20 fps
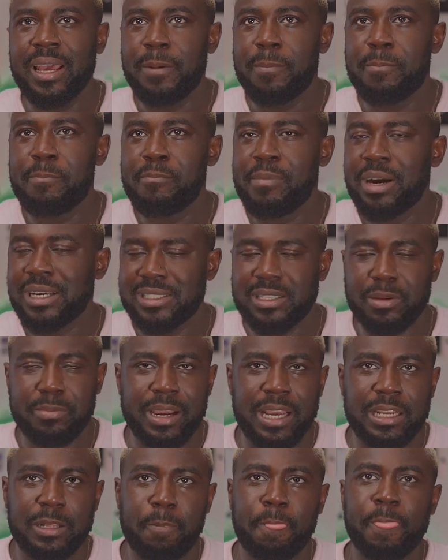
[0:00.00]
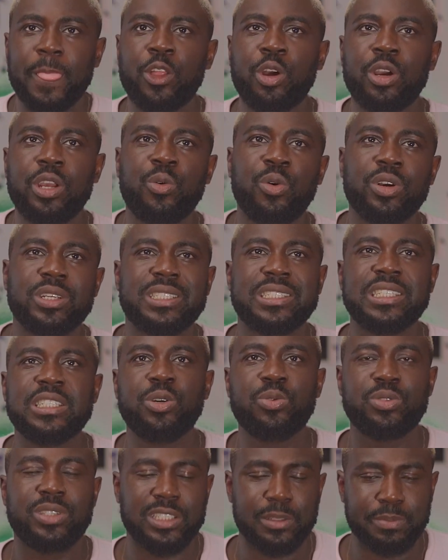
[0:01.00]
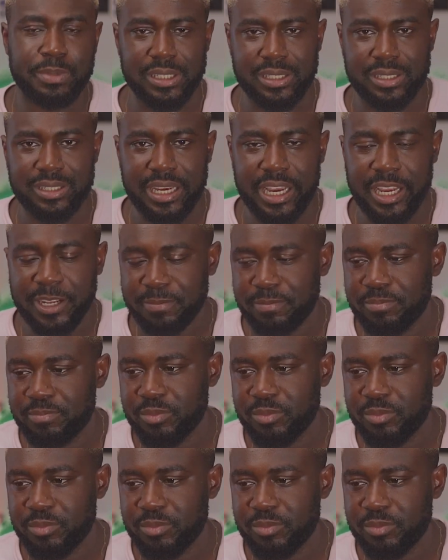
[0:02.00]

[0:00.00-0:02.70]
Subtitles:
mastermind. No, he was singing with his beats, yeah.